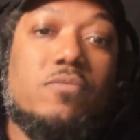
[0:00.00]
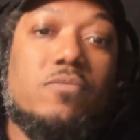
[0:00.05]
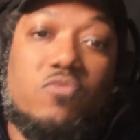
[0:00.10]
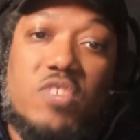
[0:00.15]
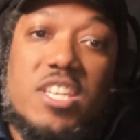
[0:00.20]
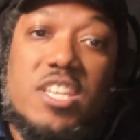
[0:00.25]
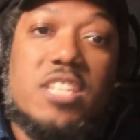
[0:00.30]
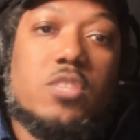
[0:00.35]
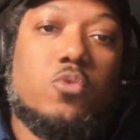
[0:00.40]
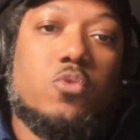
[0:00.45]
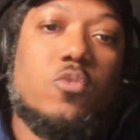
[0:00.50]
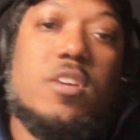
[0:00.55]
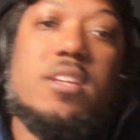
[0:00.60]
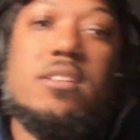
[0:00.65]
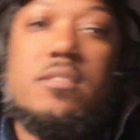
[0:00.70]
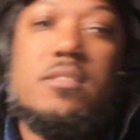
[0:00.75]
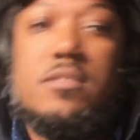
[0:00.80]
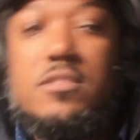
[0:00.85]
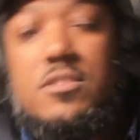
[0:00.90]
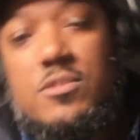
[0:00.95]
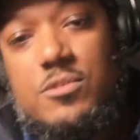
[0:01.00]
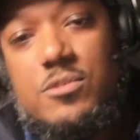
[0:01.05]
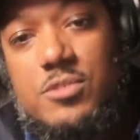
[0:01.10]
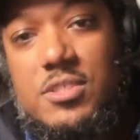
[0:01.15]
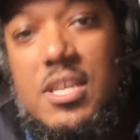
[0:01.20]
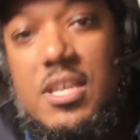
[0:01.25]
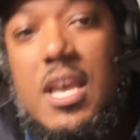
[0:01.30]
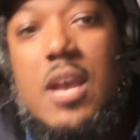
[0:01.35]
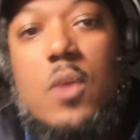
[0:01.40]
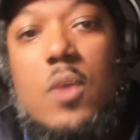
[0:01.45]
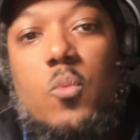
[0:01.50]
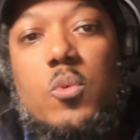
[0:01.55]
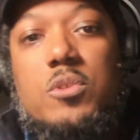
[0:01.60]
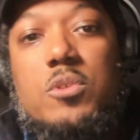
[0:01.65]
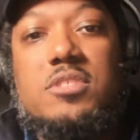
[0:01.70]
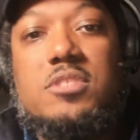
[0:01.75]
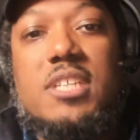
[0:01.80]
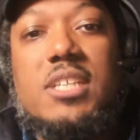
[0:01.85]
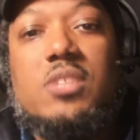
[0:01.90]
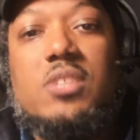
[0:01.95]
These credentials will
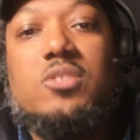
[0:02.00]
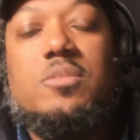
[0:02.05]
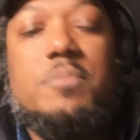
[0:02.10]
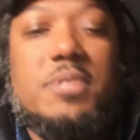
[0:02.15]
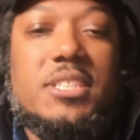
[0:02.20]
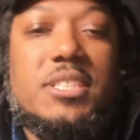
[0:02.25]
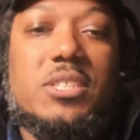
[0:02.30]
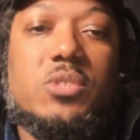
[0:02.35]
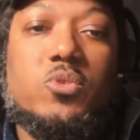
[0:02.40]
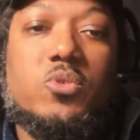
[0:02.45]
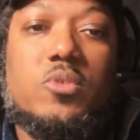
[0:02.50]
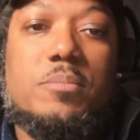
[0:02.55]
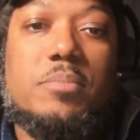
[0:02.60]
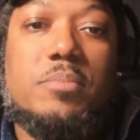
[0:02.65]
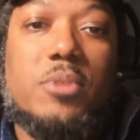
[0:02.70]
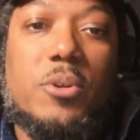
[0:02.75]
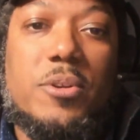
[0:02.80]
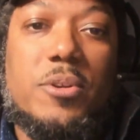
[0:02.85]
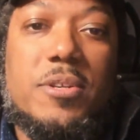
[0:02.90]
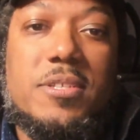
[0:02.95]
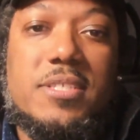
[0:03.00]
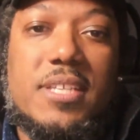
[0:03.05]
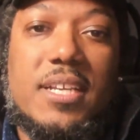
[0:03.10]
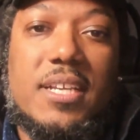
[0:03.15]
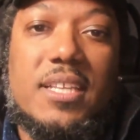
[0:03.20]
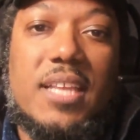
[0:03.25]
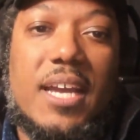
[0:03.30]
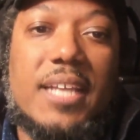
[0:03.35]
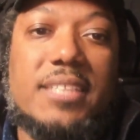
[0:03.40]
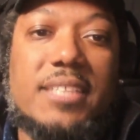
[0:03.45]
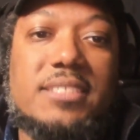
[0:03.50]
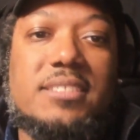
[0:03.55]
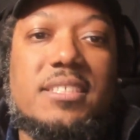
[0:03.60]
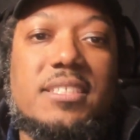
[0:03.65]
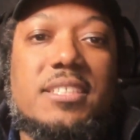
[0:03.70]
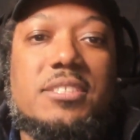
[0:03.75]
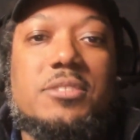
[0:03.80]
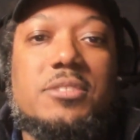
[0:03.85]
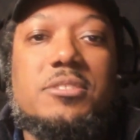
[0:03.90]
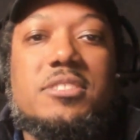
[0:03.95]
signal to potential employers and clients
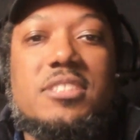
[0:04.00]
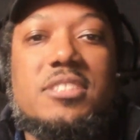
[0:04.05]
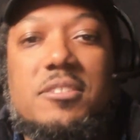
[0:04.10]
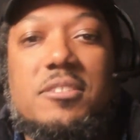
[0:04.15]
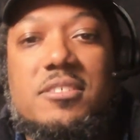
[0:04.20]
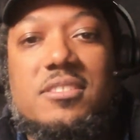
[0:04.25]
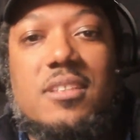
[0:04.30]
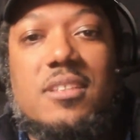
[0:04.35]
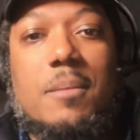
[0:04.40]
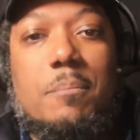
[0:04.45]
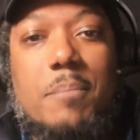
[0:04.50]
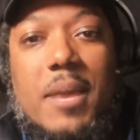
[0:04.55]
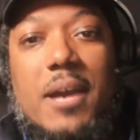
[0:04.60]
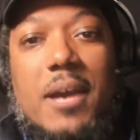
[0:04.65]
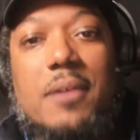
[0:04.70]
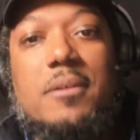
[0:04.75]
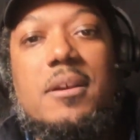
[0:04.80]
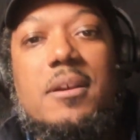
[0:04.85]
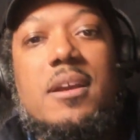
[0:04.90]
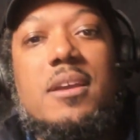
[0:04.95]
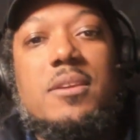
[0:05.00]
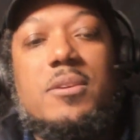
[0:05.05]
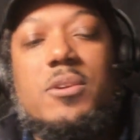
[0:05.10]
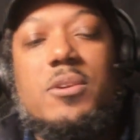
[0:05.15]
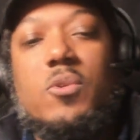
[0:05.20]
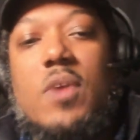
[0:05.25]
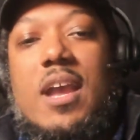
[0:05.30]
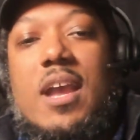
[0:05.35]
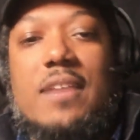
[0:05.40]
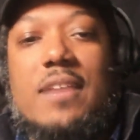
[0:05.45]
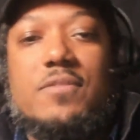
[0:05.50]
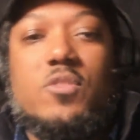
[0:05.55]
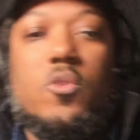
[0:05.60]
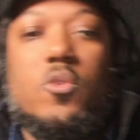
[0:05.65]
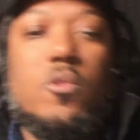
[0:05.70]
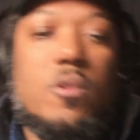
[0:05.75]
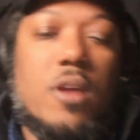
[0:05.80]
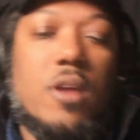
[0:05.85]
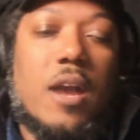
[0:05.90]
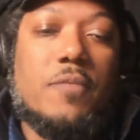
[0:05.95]
that you're serious about your craft,
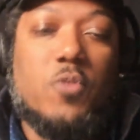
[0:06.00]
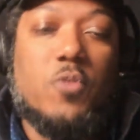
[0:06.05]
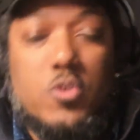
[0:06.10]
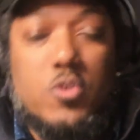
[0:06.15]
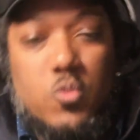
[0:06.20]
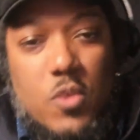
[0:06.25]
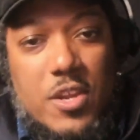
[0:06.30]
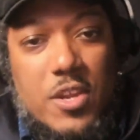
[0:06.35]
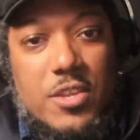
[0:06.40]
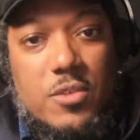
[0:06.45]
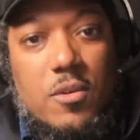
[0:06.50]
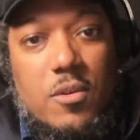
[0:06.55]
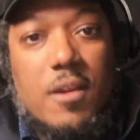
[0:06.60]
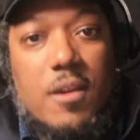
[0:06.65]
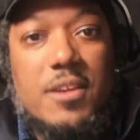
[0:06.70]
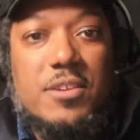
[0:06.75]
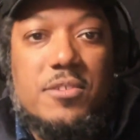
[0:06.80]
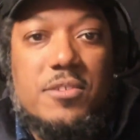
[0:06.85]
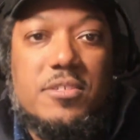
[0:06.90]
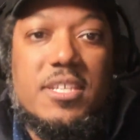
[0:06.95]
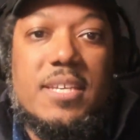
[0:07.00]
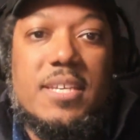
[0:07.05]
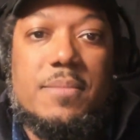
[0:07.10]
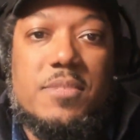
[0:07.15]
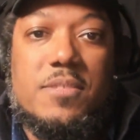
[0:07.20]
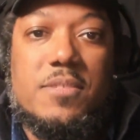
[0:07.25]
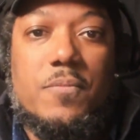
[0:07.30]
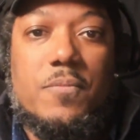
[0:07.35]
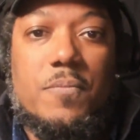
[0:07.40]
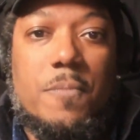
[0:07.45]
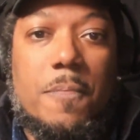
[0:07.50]
or of course, where you are in your teams.